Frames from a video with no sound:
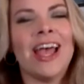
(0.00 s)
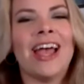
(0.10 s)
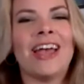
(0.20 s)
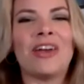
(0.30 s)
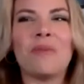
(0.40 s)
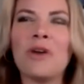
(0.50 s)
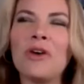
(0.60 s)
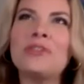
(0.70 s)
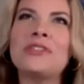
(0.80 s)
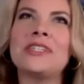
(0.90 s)
And are
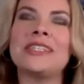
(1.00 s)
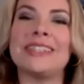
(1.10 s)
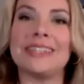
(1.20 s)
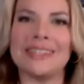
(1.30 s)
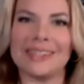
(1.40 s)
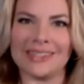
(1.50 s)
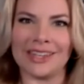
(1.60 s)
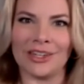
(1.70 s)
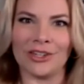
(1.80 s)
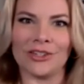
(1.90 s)
most dentists
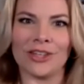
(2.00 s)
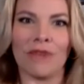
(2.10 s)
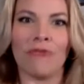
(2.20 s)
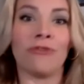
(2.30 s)
like yourself